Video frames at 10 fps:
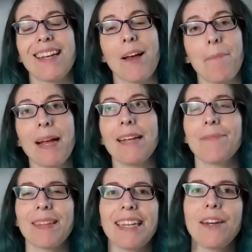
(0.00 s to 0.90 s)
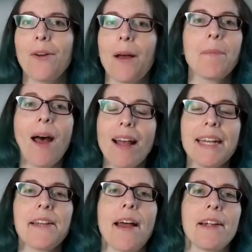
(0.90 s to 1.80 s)
But, I'm not
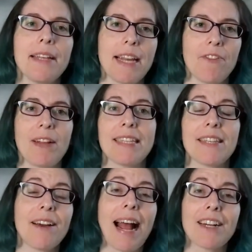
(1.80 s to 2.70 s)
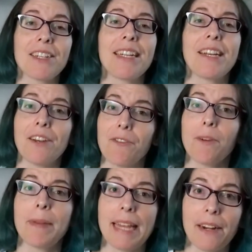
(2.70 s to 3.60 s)
entirely convinced they're actually good for
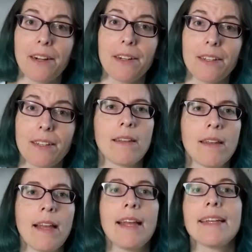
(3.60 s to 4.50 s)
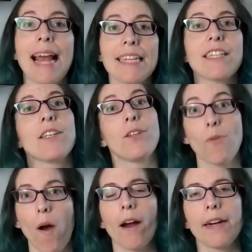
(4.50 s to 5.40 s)
beginners. Yes, you
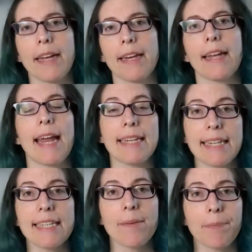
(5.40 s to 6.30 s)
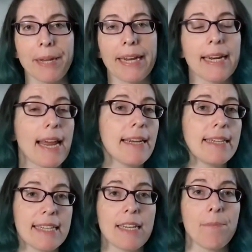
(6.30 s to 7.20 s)
are getting a decent plate and a
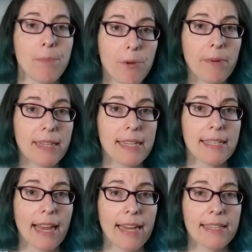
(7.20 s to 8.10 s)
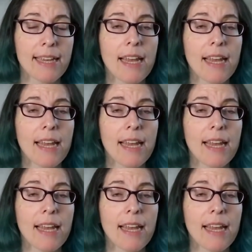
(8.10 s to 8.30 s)
decent boot with these skates,